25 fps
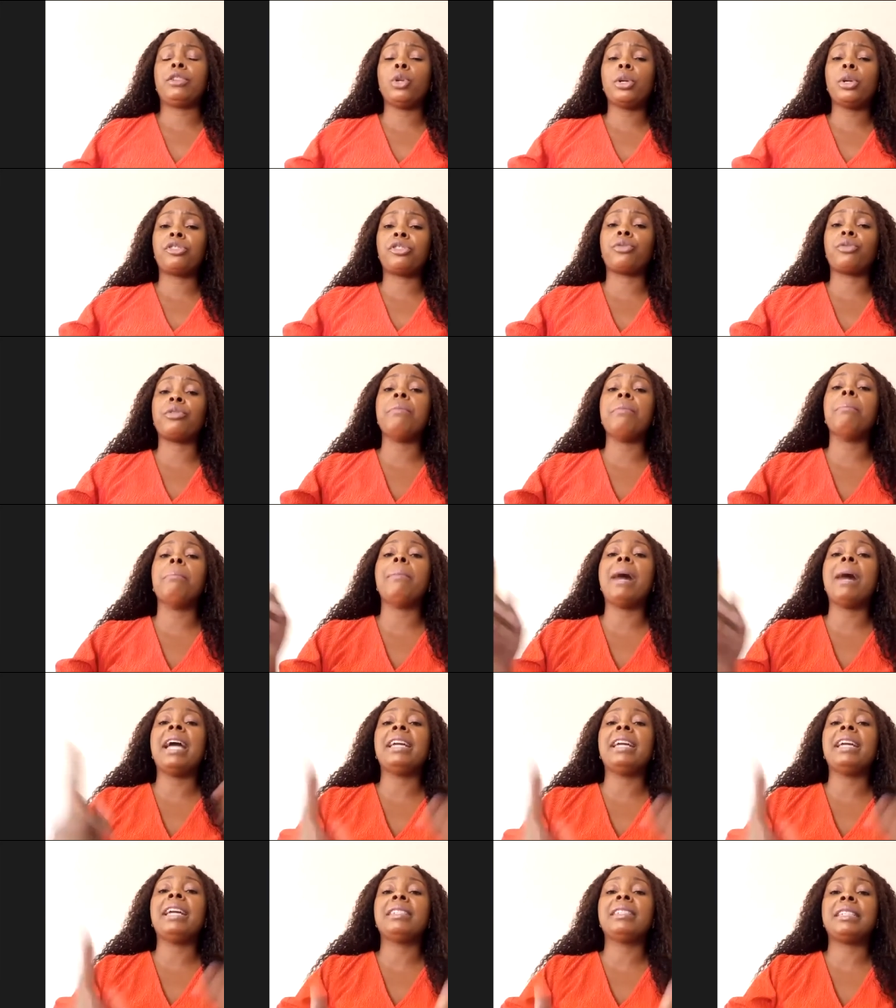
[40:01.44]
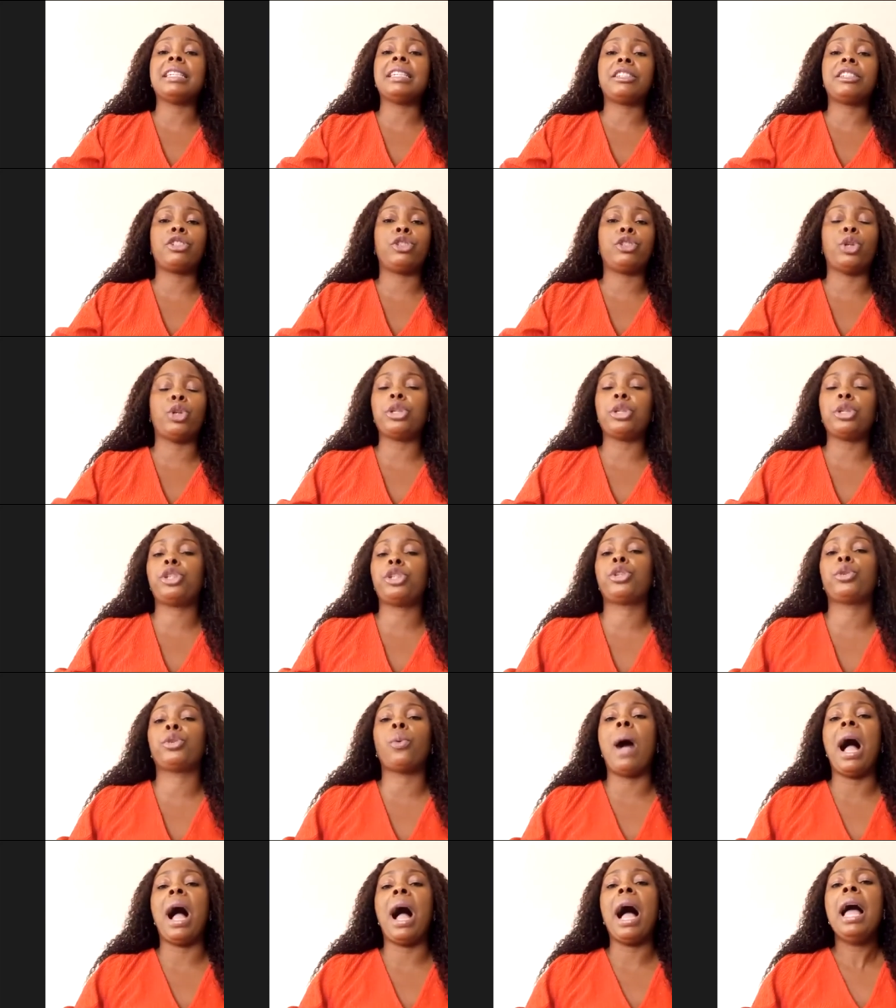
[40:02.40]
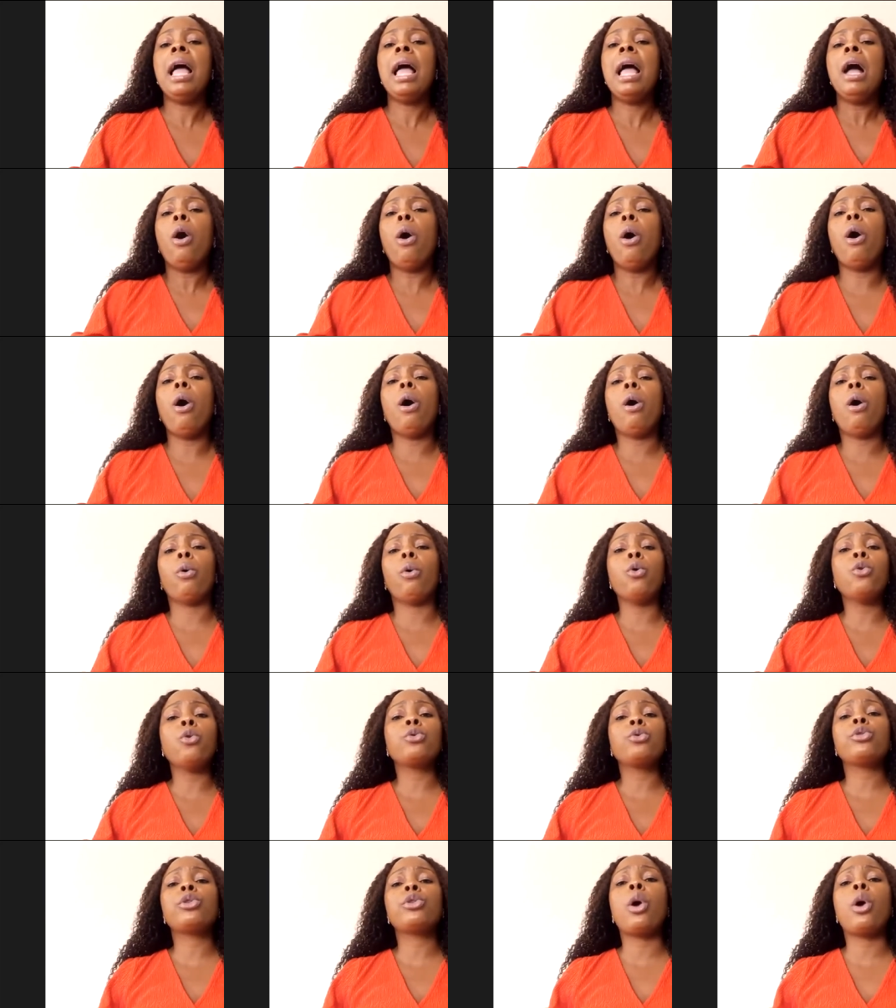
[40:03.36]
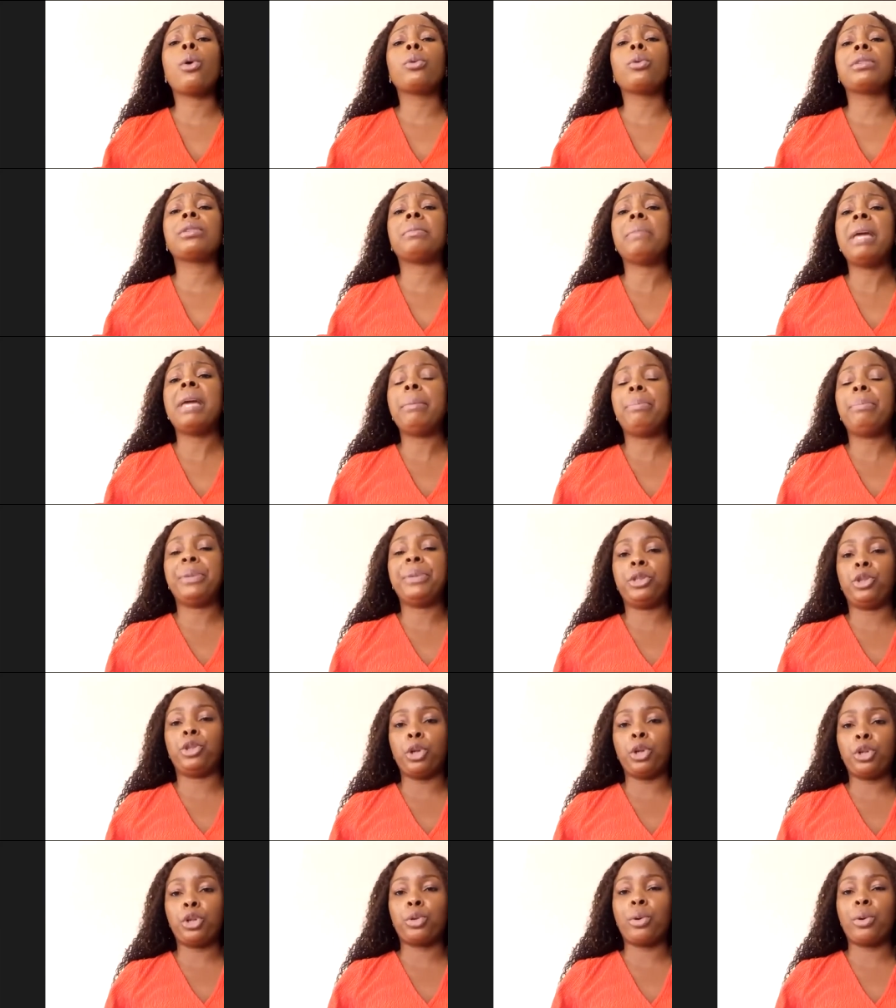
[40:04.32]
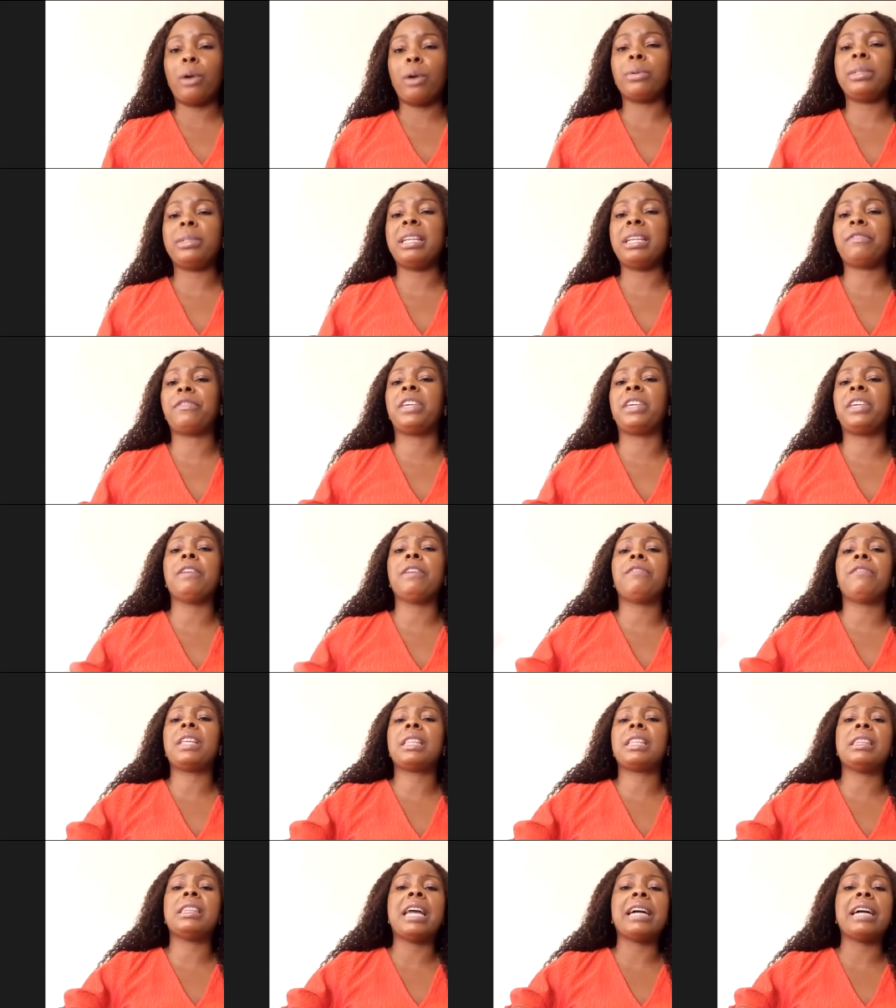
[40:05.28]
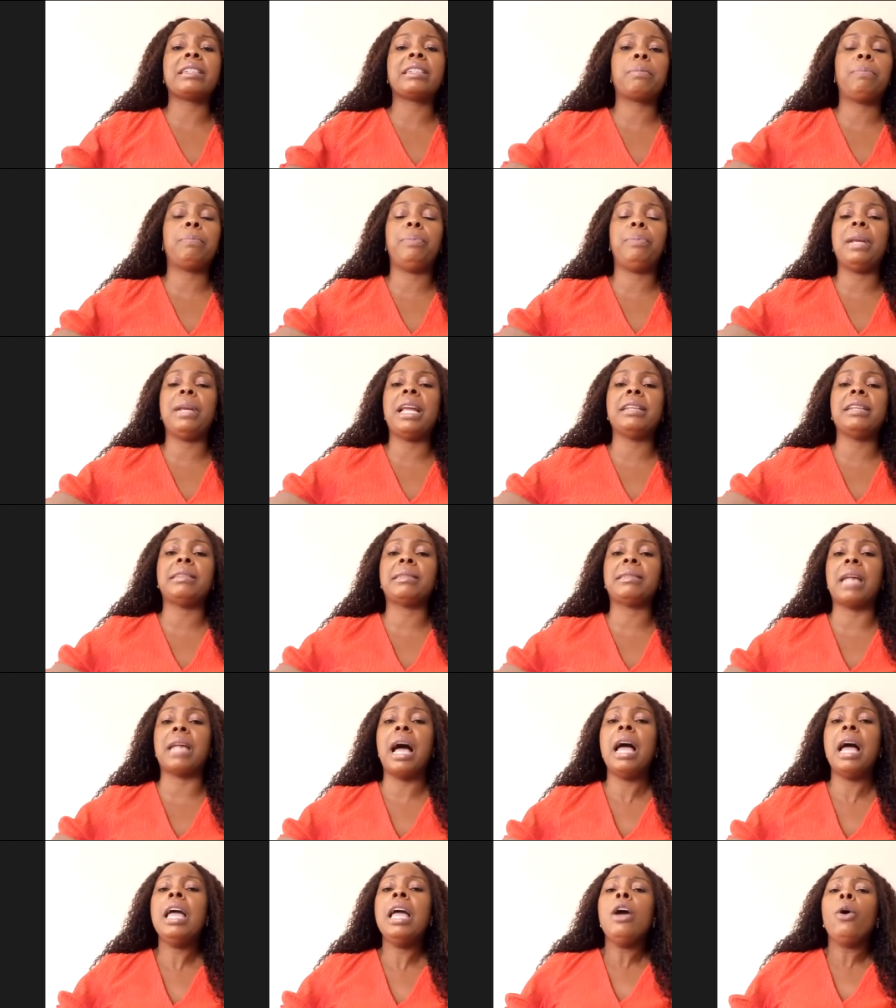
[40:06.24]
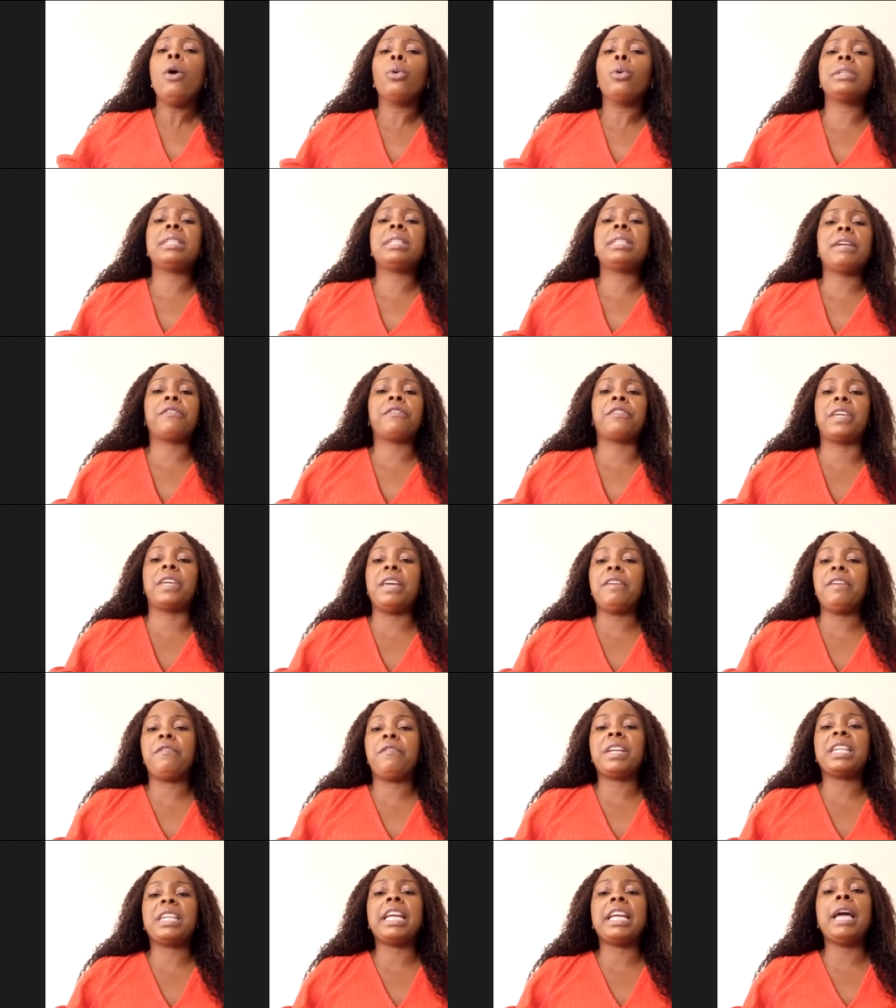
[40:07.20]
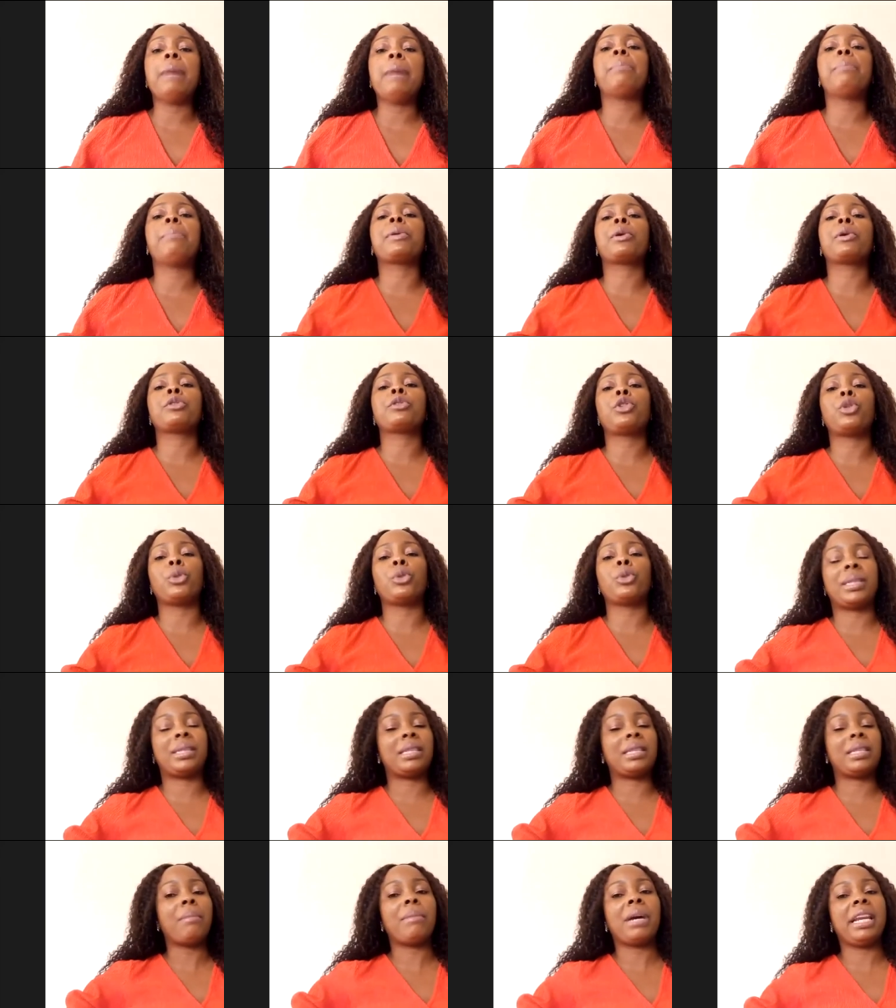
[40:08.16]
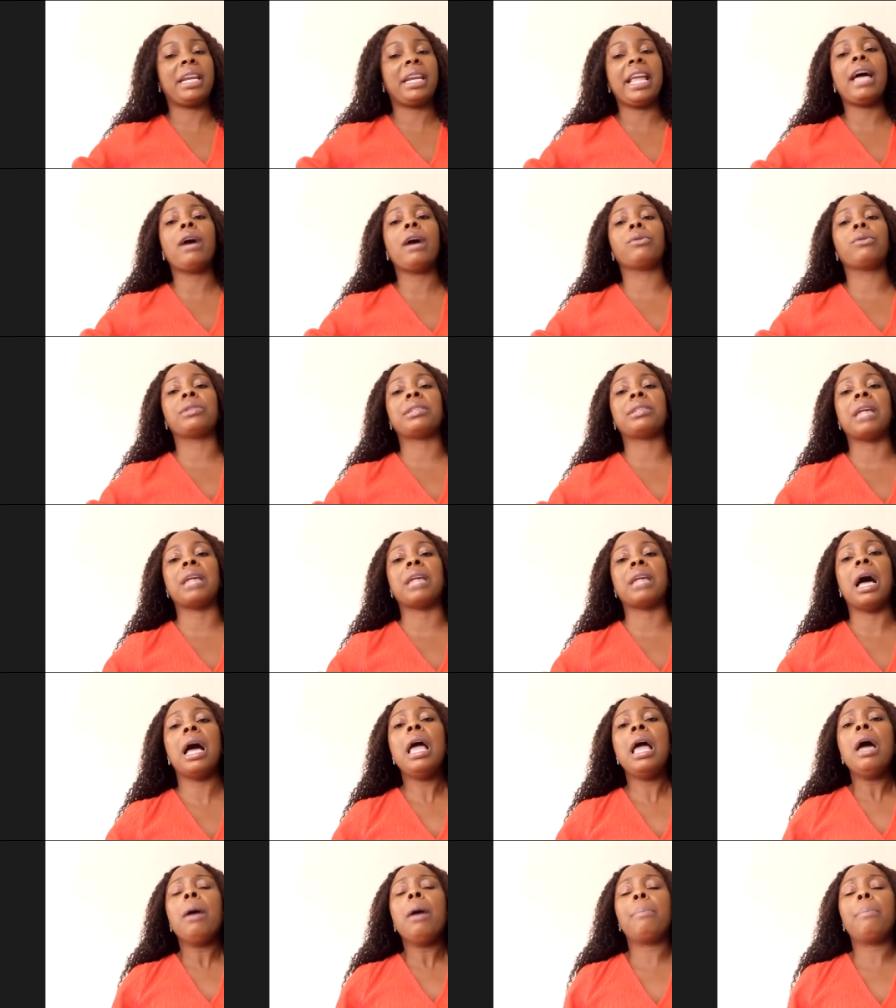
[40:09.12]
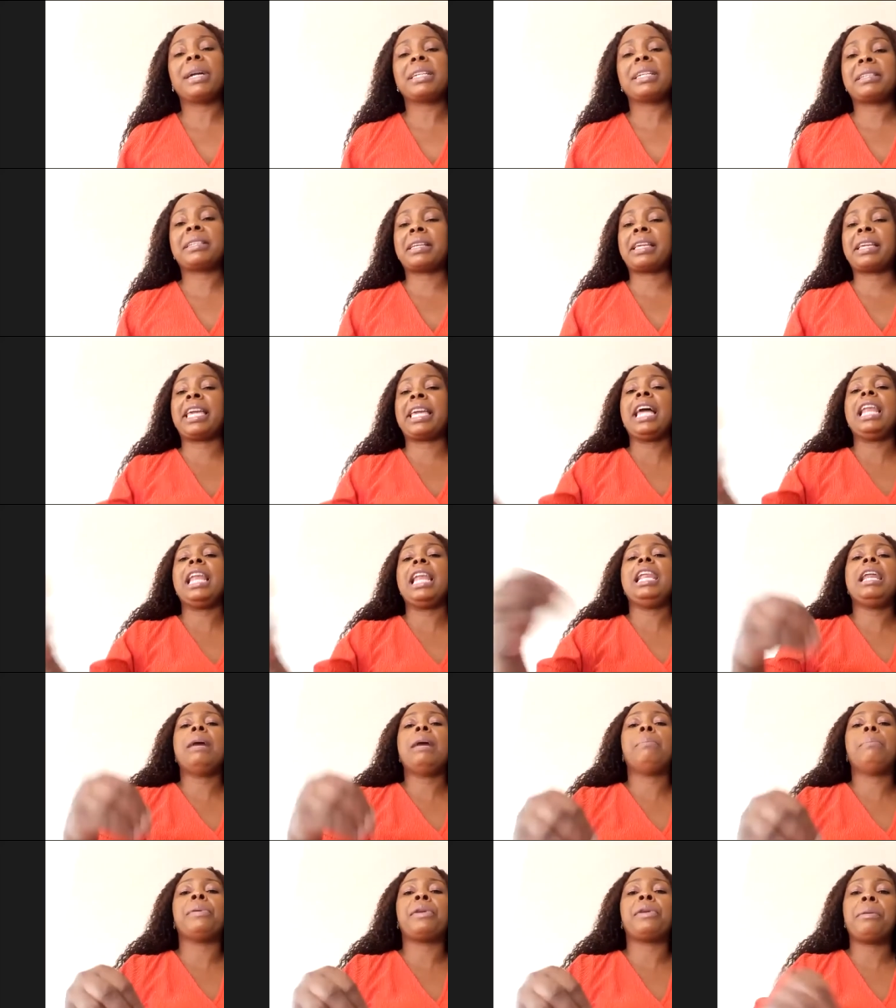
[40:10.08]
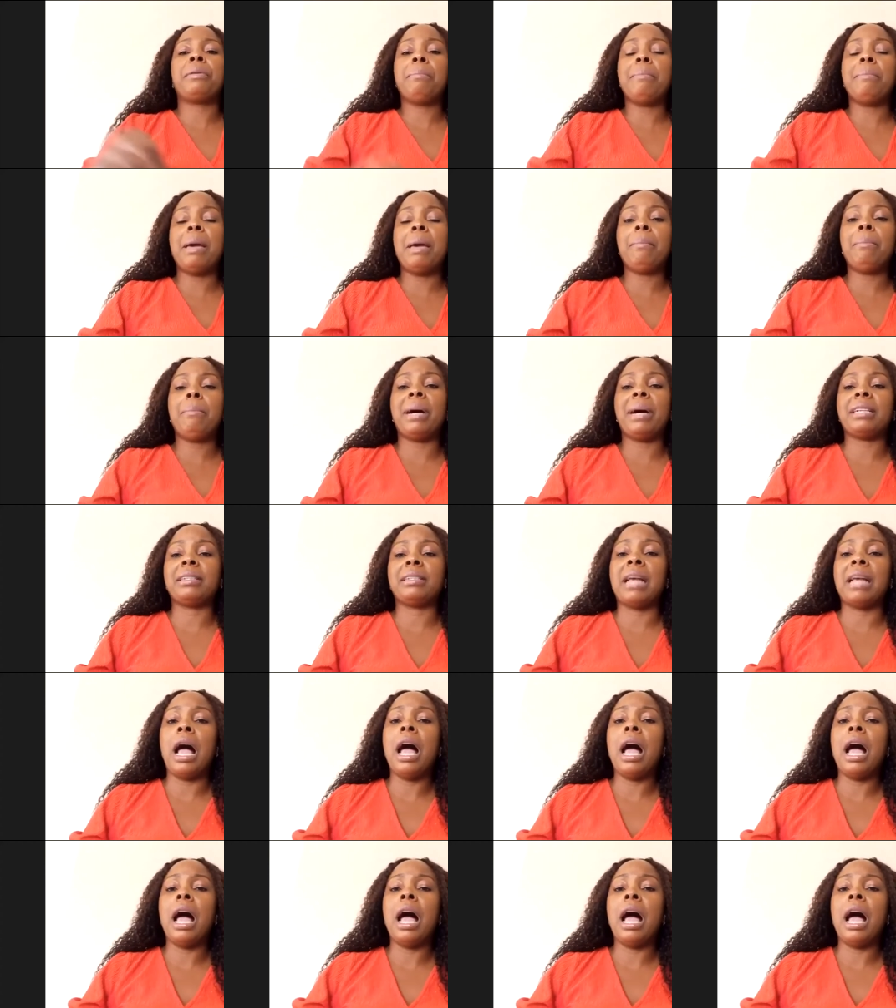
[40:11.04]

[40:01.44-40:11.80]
not reminded that Joshua, or oh, who knows, maybe Joshua would have given that place, would have given Hebron to someone else. But Caleb remembered